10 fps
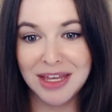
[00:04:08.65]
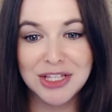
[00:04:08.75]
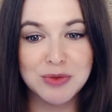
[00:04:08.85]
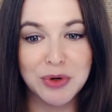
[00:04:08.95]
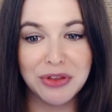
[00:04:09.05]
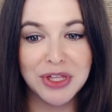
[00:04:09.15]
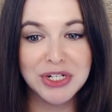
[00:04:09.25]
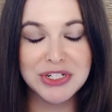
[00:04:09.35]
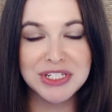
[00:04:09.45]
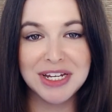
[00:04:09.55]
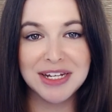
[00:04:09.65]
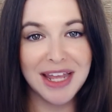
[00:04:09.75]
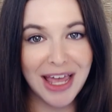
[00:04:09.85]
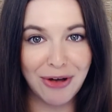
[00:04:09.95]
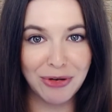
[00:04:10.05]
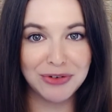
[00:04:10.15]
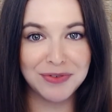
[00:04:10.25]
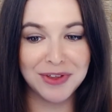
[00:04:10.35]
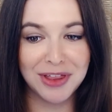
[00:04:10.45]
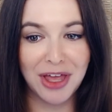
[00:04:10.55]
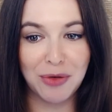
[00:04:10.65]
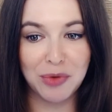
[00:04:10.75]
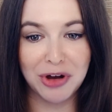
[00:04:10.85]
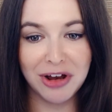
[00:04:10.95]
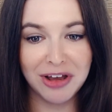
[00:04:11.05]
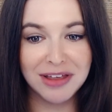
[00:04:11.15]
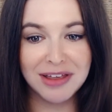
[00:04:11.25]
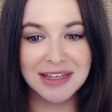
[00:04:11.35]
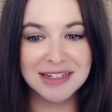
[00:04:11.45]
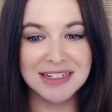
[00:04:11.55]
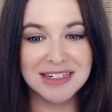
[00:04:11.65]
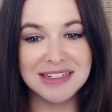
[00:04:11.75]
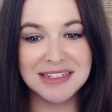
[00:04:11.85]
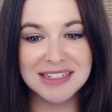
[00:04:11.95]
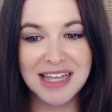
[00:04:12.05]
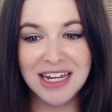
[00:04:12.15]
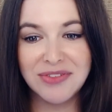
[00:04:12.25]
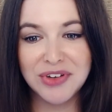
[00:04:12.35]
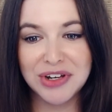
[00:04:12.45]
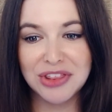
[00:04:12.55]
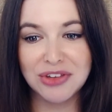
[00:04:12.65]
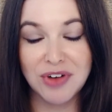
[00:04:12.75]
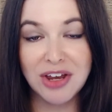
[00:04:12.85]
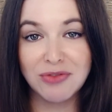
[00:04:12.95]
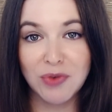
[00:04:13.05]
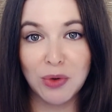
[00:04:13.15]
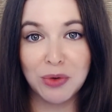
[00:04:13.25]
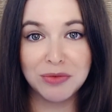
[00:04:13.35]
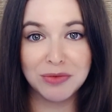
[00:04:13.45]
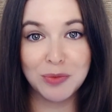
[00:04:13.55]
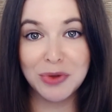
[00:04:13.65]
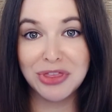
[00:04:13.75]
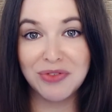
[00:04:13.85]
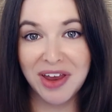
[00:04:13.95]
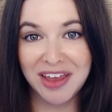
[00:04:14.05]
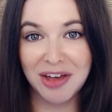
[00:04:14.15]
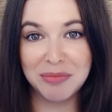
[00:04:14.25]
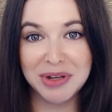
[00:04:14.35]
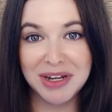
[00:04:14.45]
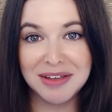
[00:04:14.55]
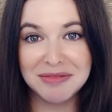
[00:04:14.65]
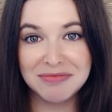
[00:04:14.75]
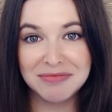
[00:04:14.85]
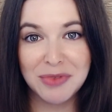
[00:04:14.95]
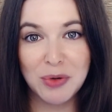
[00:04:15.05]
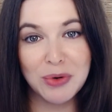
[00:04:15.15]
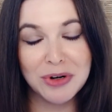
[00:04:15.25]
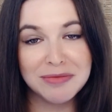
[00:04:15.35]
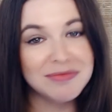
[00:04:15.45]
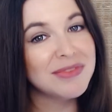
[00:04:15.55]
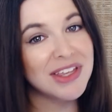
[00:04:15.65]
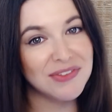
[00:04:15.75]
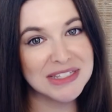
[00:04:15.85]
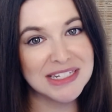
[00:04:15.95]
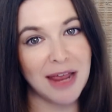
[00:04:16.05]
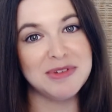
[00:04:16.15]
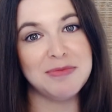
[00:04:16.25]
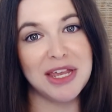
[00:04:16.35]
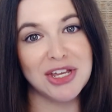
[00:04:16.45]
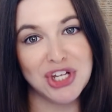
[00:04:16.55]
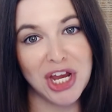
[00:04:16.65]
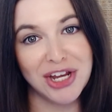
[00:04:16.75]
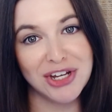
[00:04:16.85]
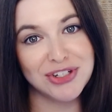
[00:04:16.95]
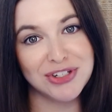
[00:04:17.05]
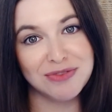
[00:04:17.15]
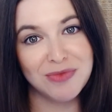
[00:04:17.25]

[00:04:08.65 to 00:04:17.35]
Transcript: It's worth understanding how you're feeling at work to decide if you're in the right role with the right company or if it's time to make a change.